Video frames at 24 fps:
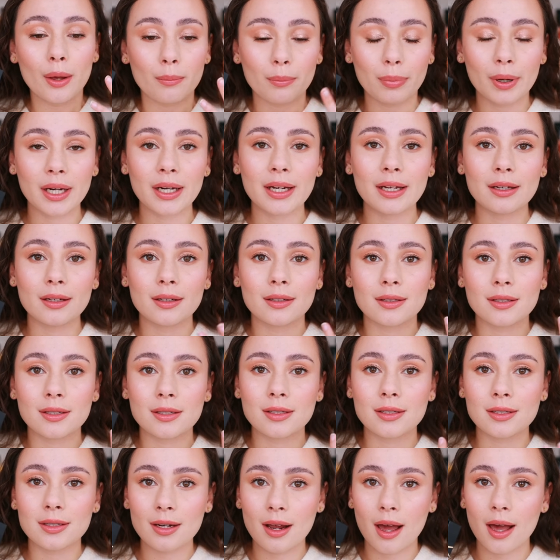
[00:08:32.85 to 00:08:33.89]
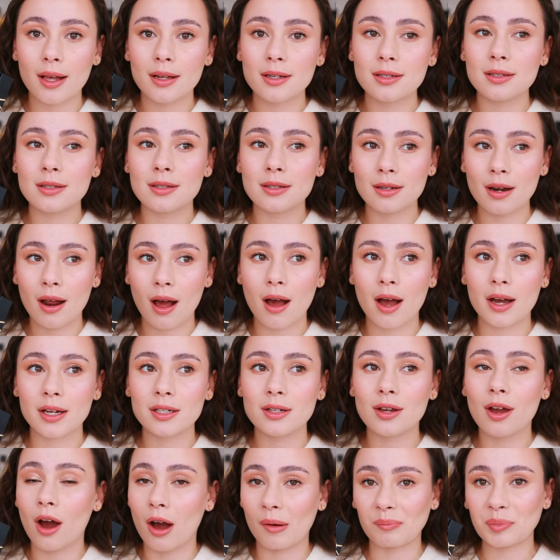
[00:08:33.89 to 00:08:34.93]
but it does
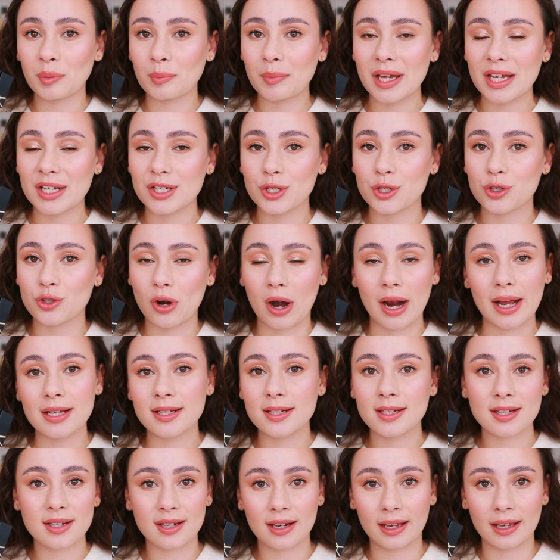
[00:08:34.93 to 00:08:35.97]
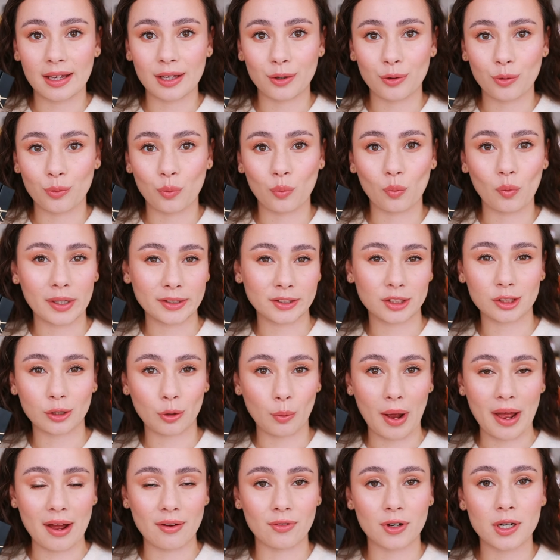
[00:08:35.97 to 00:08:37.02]
not complement dry skin
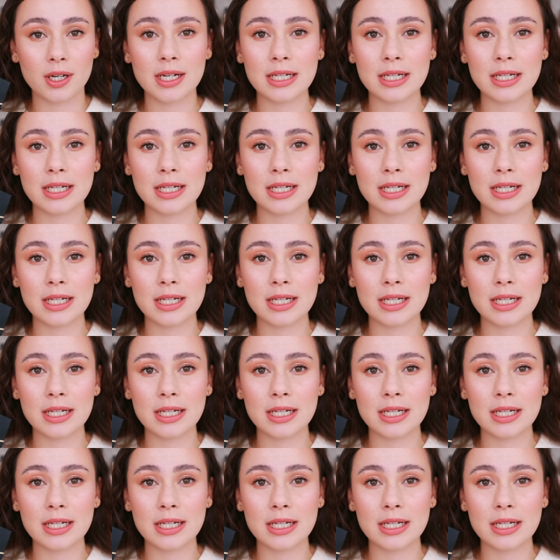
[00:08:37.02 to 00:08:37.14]
whatsoever.